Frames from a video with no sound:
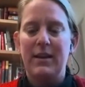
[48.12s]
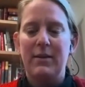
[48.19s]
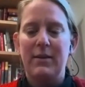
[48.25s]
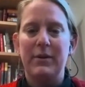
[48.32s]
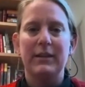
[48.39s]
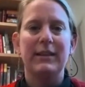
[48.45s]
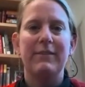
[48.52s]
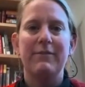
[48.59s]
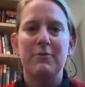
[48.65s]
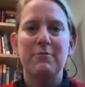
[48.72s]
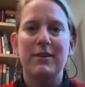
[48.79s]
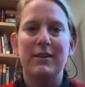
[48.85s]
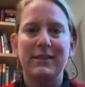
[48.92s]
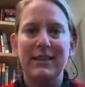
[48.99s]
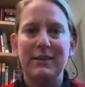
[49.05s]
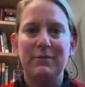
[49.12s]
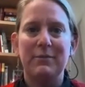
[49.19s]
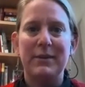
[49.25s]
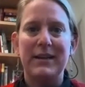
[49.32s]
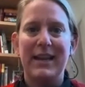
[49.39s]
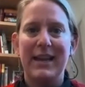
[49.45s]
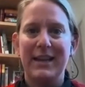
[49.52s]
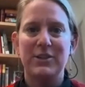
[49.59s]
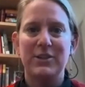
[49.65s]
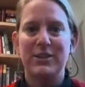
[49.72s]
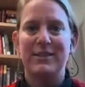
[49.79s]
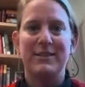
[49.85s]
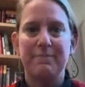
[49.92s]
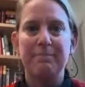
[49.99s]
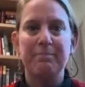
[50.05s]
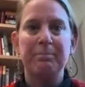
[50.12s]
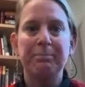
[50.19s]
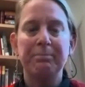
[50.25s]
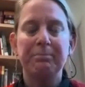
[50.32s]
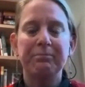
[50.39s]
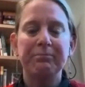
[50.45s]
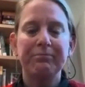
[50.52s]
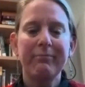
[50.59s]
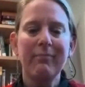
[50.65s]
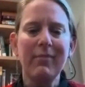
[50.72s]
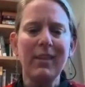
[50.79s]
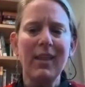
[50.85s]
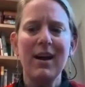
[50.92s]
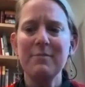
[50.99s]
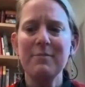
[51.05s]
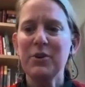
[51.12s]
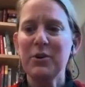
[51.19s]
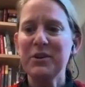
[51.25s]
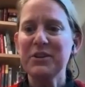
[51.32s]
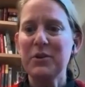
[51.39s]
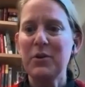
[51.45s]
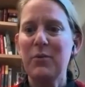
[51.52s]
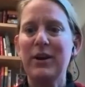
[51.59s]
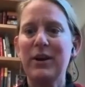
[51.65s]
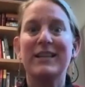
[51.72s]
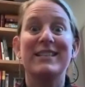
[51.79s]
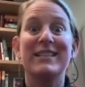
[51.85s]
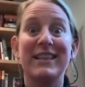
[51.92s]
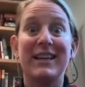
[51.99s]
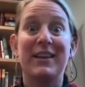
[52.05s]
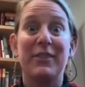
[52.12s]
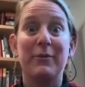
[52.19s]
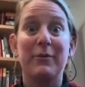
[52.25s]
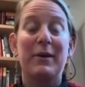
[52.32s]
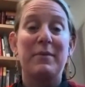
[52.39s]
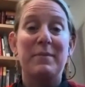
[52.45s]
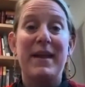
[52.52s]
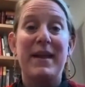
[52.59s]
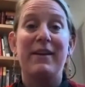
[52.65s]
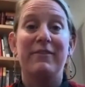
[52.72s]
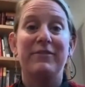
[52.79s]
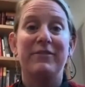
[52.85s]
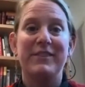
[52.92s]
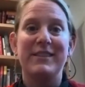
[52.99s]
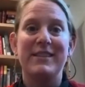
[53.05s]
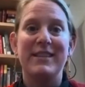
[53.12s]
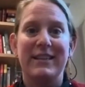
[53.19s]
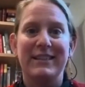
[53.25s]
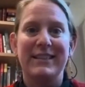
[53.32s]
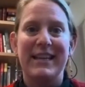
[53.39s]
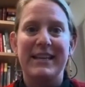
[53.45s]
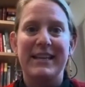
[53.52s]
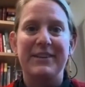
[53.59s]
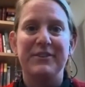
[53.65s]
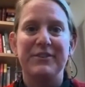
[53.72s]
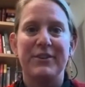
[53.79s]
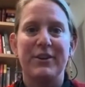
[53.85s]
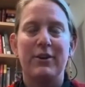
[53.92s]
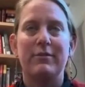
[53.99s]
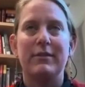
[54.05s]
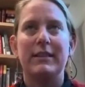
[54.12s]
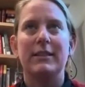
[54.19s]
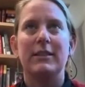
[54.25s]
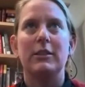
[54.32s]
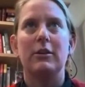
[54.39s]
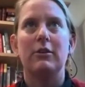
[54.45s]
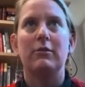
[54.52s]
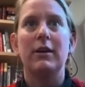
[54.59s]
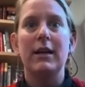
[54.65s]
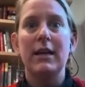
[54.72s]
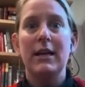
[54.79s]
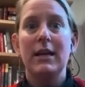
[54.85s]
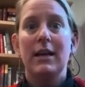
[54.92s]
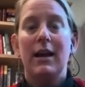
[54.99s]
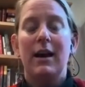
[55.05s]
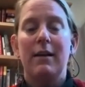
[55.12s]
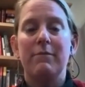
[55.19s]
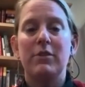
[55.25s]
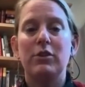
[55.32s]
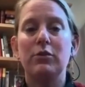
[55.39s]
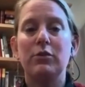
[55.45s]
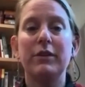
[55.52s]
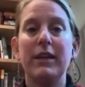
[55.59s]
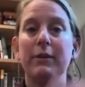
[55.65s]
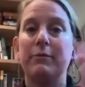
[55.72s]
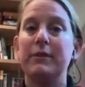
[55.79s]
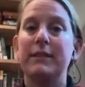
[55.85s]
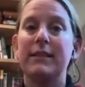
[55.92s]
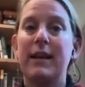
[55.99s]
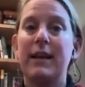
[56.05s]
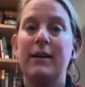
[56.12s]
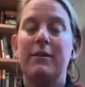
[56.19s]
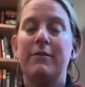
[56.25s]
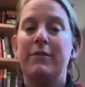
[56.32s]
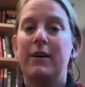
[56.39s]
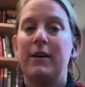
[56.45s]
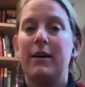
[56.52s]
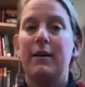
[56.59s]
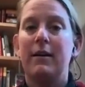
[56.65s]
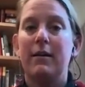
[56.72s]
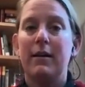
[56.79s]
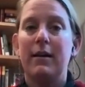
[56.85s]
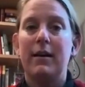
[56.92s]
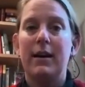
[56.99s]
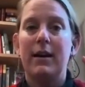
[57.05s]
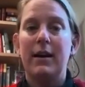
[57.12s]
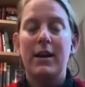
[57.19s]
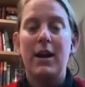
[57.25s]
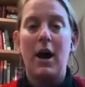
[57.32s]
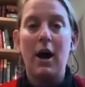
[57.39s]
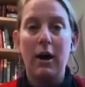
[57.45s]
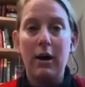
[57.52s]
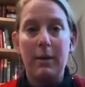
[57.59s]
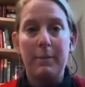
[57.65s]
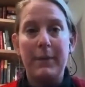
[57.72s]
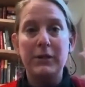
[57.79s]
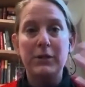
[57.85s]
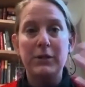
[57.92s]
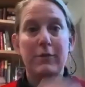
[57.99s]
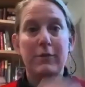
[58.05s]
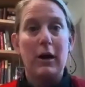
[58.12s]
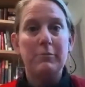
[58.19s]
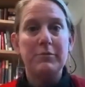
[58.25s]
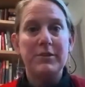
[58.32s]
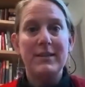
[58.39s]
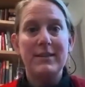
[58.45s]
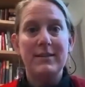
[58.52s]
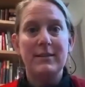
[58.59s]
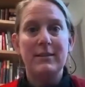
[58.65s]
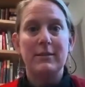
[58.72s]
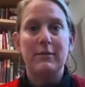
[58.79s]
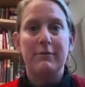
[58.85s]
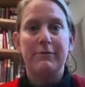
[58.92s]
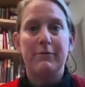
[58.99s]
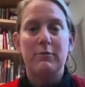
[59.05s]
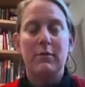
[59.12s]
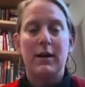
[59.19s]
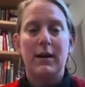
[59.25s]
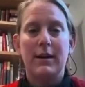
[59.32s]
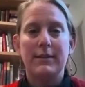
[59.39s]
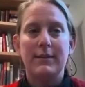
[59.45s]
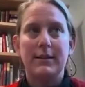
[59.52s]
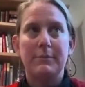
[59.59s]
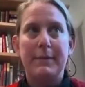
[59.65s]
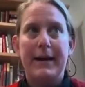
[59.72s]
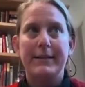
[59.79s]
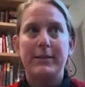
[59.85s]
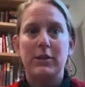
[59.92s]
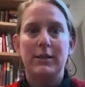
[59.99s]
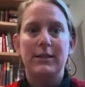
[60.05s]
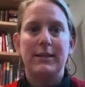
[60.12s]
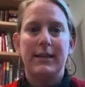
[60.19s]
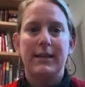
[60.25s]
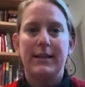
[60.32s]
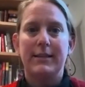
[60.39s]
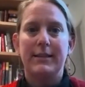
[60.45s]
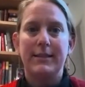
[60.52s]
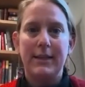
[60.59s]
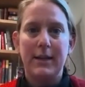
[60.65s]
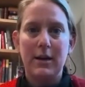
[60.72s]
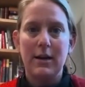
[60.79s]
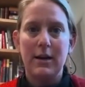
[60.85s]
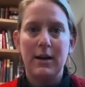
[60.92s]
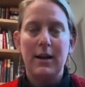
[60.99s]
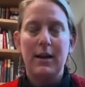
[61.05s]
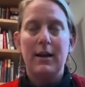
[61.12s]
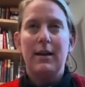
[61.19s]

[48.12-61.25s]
We live in a world that we can't just go to work sick the way we may have done 10 years ago. And so the toolkit was kind of a bunch of options for us as pastors to consider,